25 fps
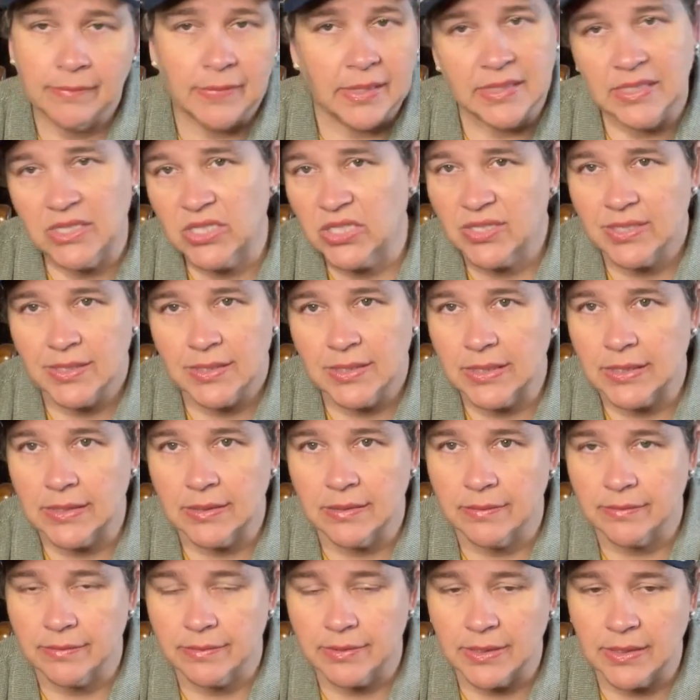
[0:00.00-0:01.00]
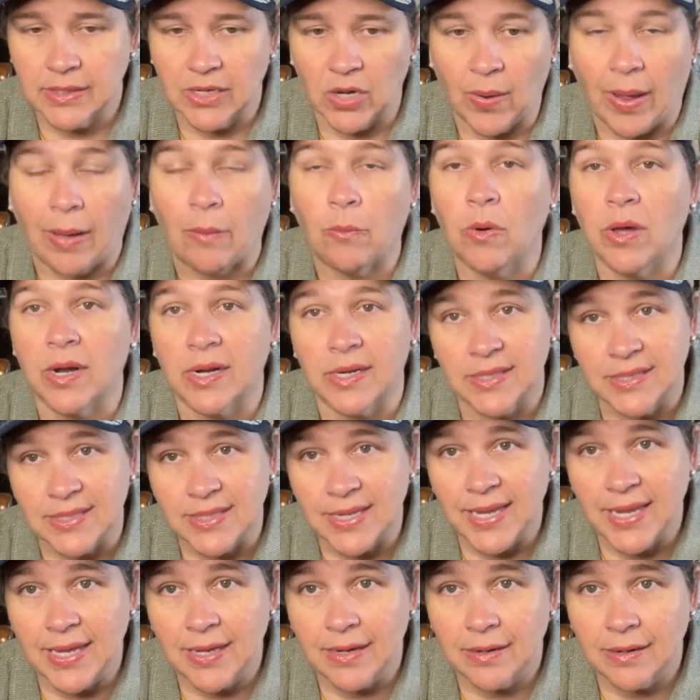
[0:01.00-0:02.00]
Just didn't, I wanted to
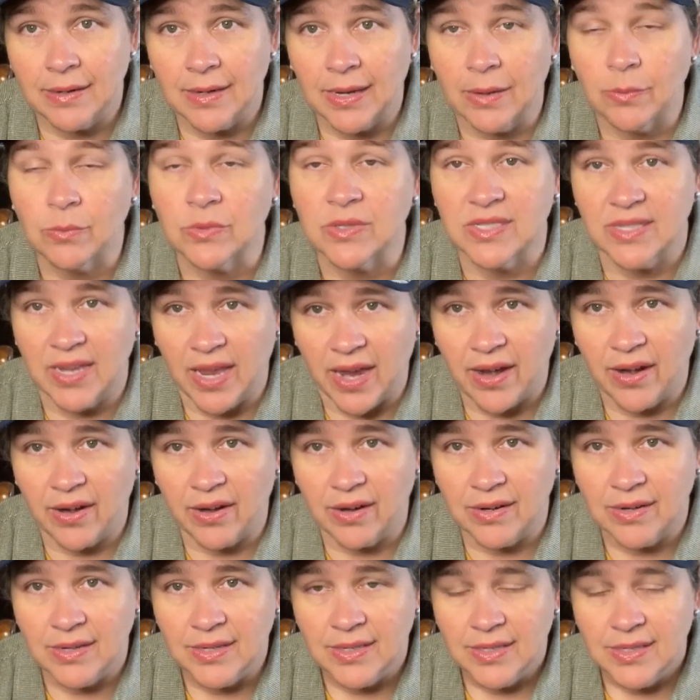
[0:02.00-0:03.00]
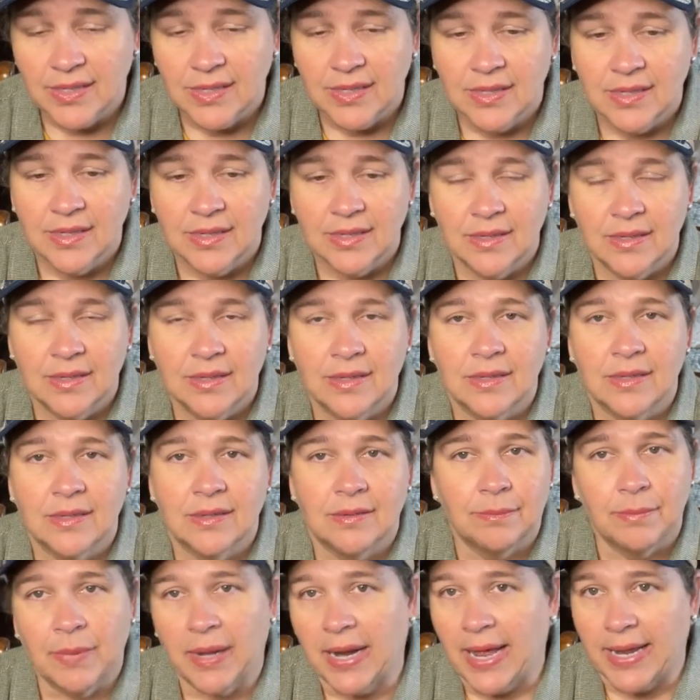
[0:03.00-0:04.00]
see it. It was there,
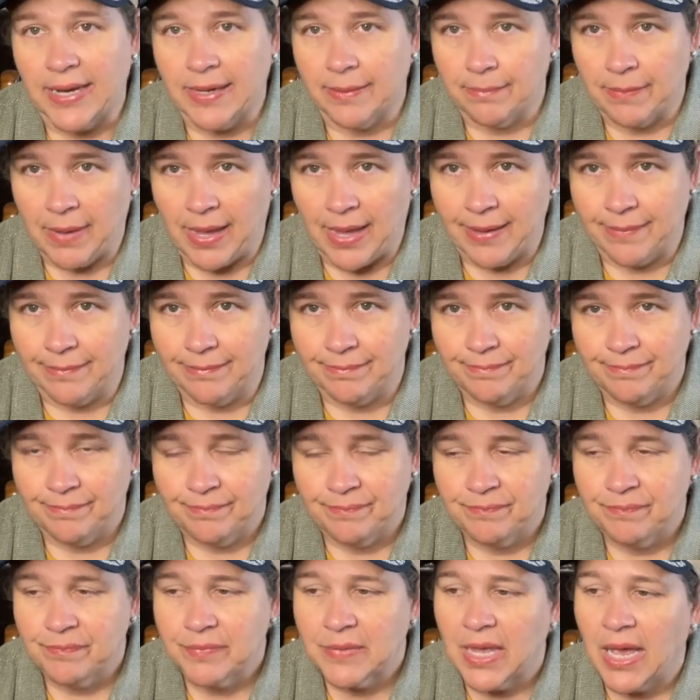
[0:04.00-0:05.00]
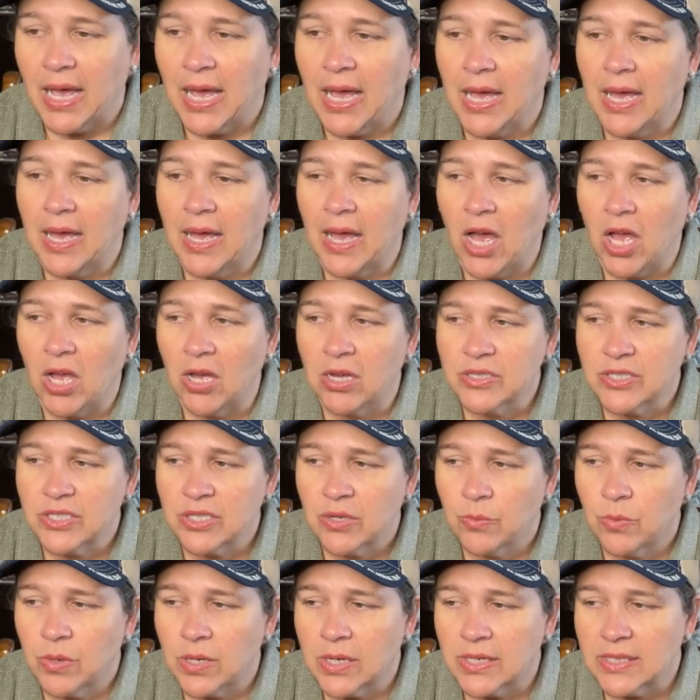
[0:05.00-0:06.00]
but I didn't buy it. I
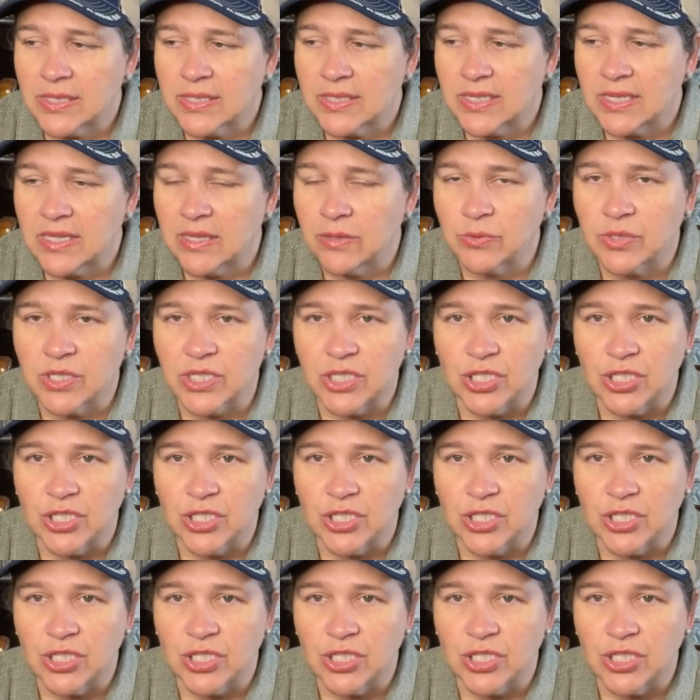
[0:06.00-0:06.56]
also wanted to see, there was a